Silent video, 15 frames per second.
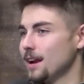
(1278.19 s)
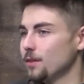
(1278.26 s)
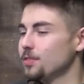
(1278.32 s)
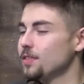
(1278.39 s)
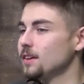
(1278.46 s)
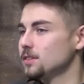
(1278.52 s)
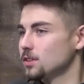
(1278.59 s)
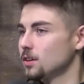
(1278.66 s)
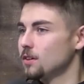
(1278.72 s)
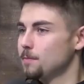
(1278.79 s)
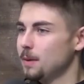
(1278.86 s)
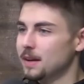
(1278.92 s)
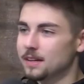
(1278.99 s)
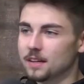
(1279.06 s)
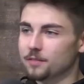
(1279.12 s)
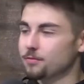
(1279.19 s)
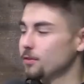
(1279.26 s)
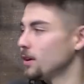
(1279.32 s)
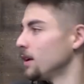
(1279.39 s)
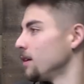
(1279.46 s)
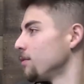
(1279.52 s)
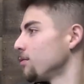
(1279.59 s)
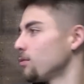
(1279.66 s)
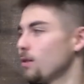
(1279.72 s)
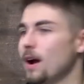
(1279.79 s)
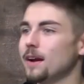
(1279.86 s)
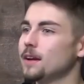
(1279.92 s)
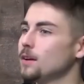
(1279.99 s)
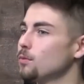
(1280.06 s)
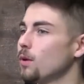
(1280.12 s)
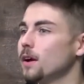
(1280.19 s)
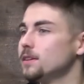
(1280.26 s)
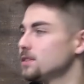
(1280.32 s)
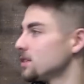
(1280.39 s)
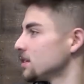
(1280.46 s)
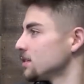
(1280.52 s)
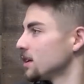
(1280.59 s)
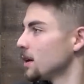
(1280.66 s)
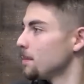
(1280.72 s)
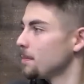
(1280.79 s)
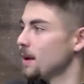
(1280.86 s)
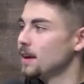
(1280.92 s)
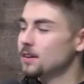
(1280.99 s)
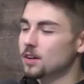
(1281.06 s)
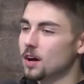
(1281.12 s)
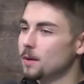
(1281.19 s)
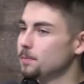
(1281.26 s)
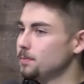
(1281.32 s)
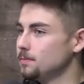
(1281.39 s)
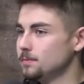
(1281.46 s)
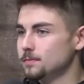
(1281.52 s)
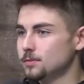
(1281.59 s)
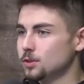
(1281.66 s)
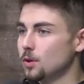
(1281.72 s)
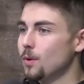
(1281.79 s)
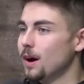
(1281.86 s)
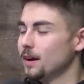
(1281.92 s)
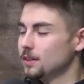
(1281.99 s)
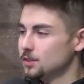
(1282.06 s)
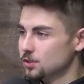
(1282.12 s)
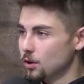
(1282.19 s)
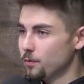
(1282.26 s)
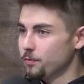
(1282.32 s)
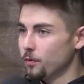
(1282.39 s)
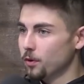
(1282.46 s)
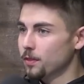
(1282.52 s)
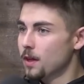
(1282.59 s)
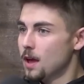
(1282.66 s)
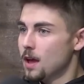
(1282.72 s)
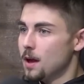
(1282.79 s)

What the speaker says: Now, things could have been different if Rodney Rice doesn't get banged up, so on and so forth.